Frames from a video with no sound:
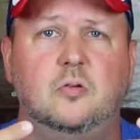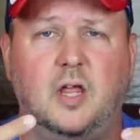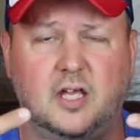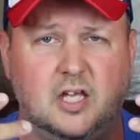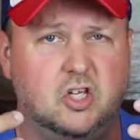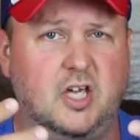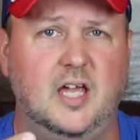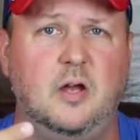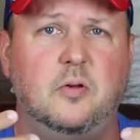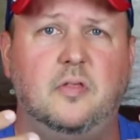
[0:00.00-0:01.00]
Like you
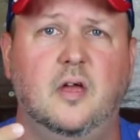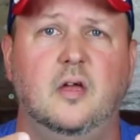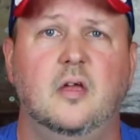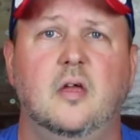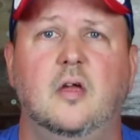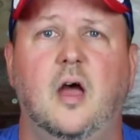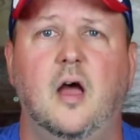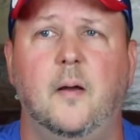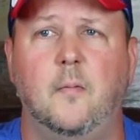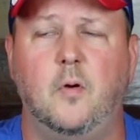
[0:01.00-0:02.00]
get hit with the
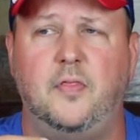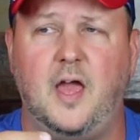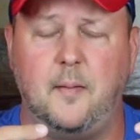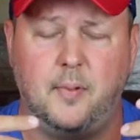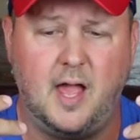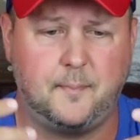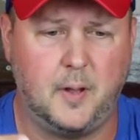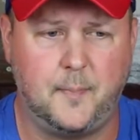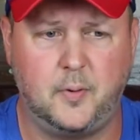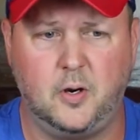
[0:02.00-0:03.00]
with that black
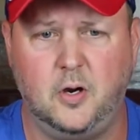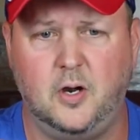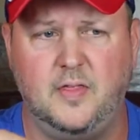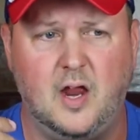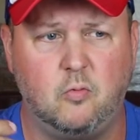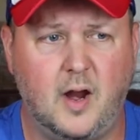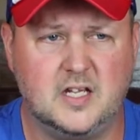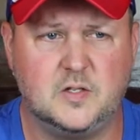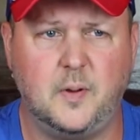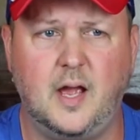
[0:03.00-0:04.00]
pepper and that
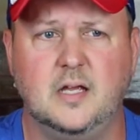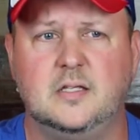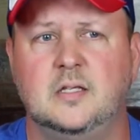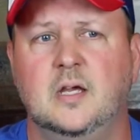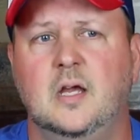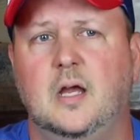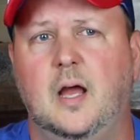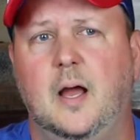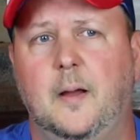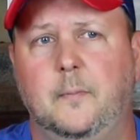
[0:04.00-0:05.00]
rice spice
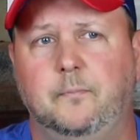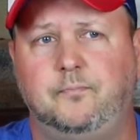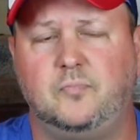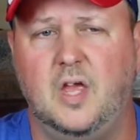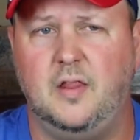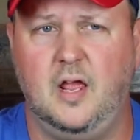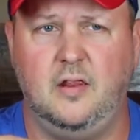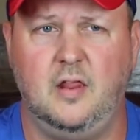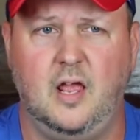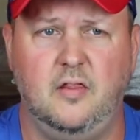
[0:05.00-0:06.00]
and
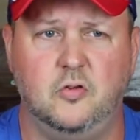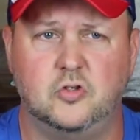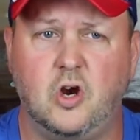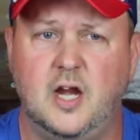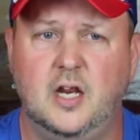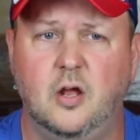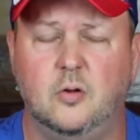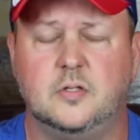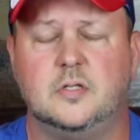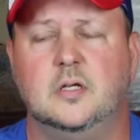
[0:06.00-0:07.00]
those grainy
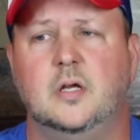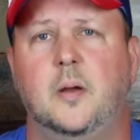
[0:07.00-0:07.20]
notes.